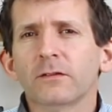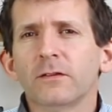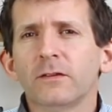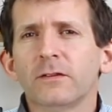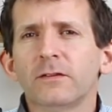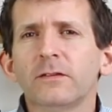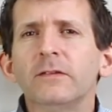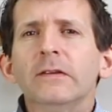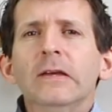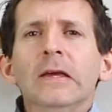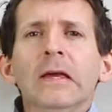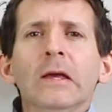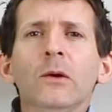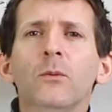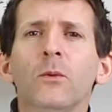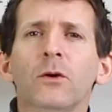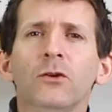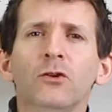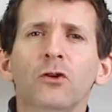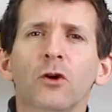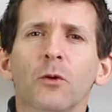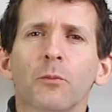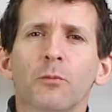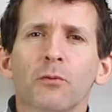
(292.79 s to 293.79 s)
to see
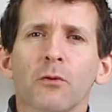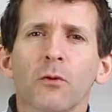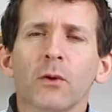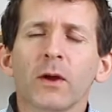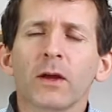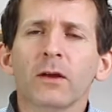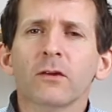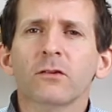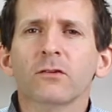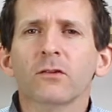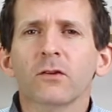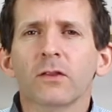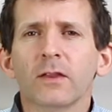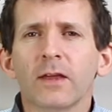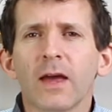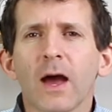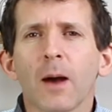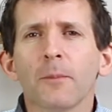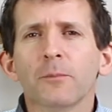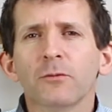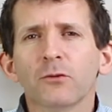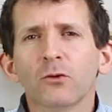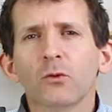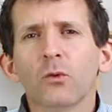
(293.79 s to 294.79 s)
when you're brewing, so the
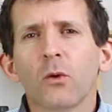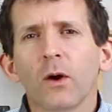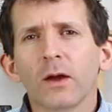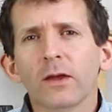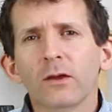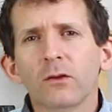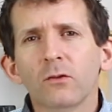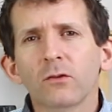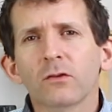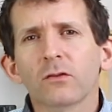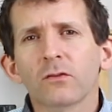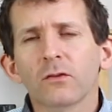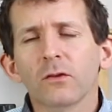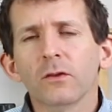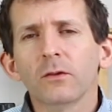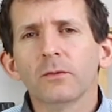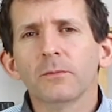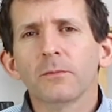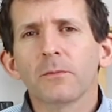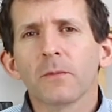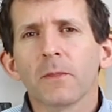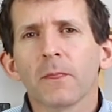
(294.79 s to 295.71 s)
app's quite useful.